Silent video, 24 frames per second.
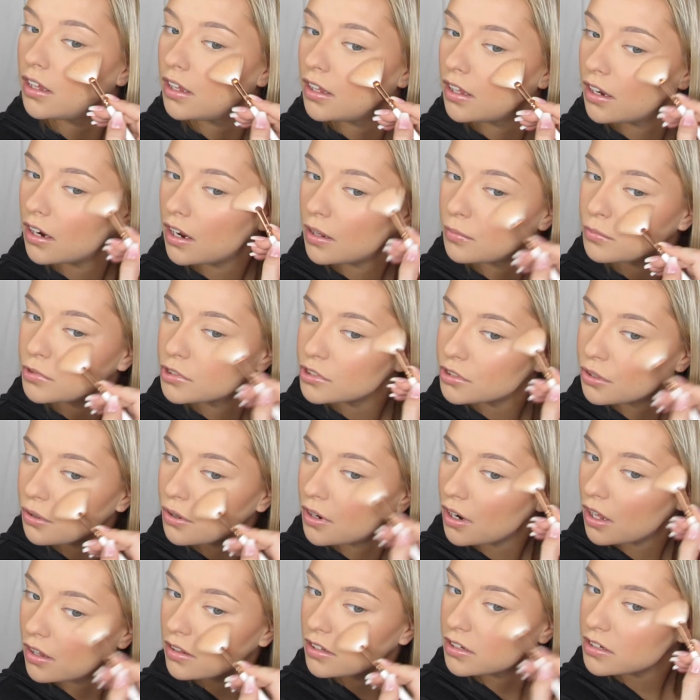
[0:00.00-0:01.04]
And I'm just
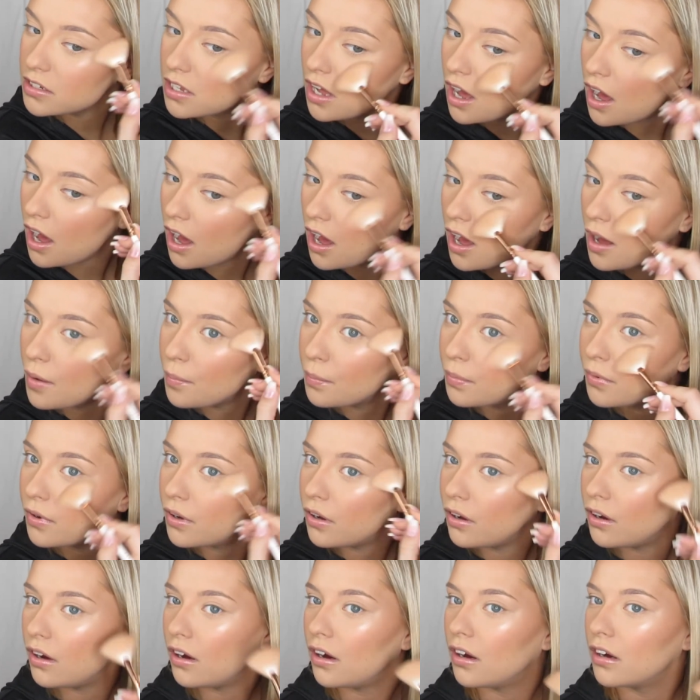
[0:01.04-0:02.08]
going on the top.
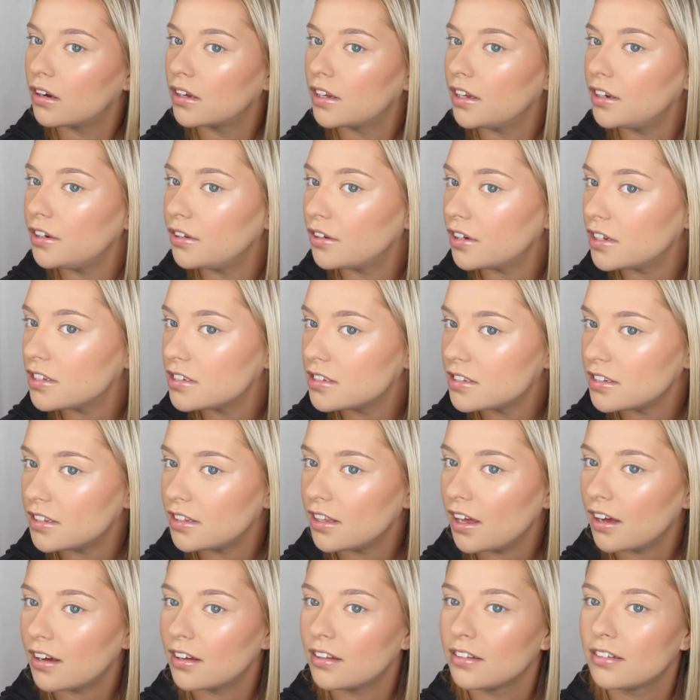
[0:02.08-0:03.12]
Oh, can you guys see
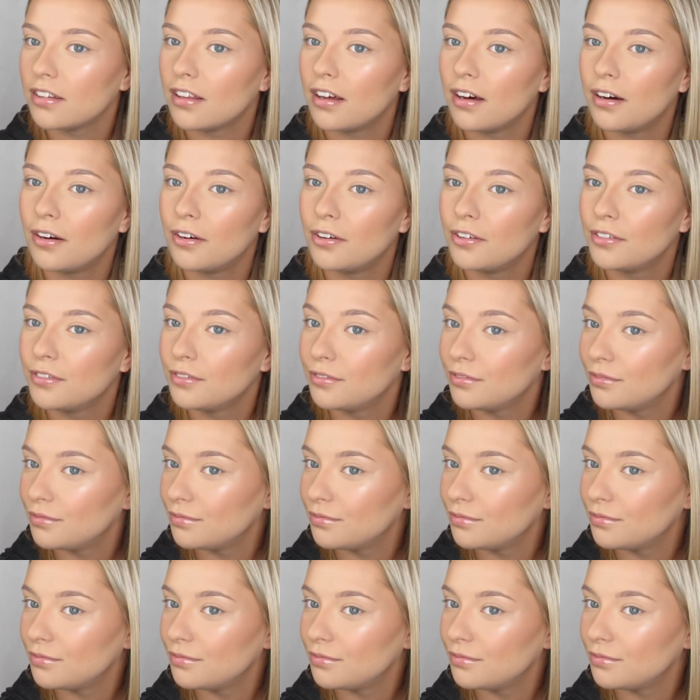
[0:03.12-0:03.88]
that glow?